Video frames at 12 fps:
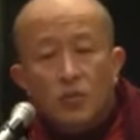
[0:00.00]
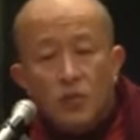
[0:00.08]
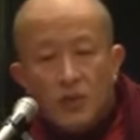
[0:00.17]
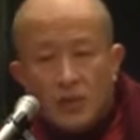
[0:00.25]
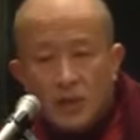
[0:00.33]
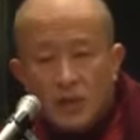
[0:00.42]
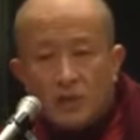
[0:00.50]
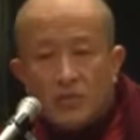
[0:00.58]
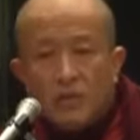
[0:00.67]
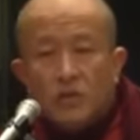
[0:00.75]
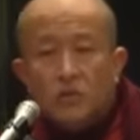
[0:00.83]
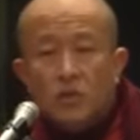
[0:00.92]

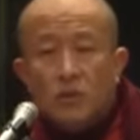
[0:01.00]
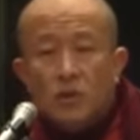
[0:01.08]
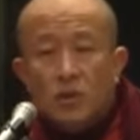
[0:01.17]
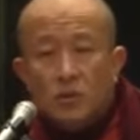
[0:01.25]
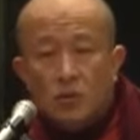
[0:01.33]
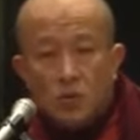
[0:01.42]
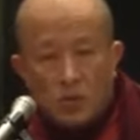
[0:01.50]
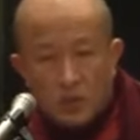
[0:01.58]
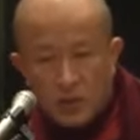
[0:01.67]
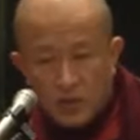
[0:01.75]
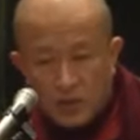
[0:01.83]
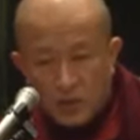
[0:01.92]
communication between
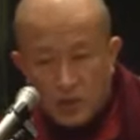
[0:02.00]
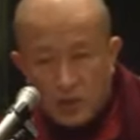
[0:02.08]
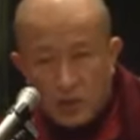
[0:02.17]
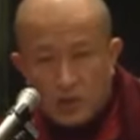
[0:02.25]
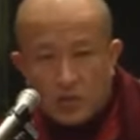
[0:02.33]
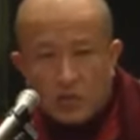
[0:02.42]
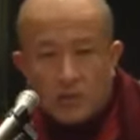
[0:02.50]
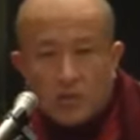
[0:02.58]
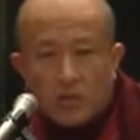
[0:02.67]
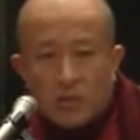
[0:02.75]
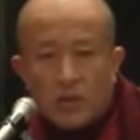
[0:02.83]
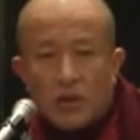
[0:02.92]
one's Buddha
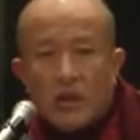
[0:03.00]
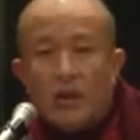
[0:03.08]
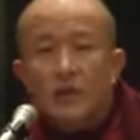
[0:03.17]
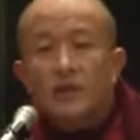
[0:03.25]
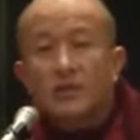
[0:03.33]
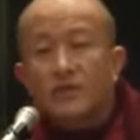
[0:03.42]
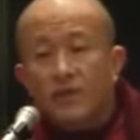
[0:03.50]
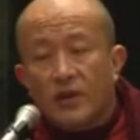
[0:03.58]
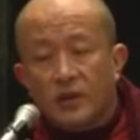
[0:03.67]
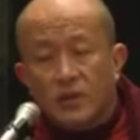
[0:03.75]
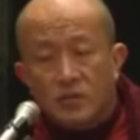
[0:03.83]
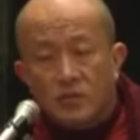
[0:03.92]
nature and the
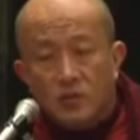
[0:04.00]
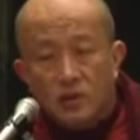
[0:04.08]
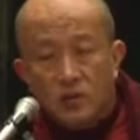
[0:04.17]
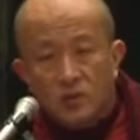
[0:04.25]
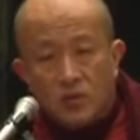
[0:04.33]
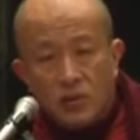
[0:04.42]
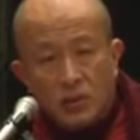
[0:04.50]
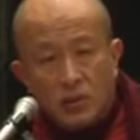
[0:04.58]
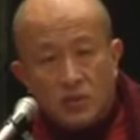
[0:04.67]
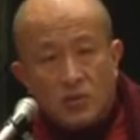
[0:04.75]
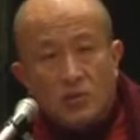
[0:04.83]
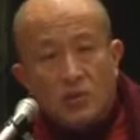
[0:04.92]
reflection of this Buddha
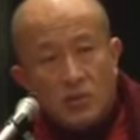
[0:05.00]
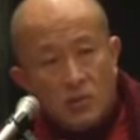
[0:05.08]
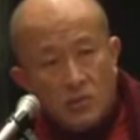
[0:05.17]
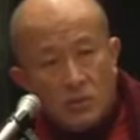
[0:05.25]
nature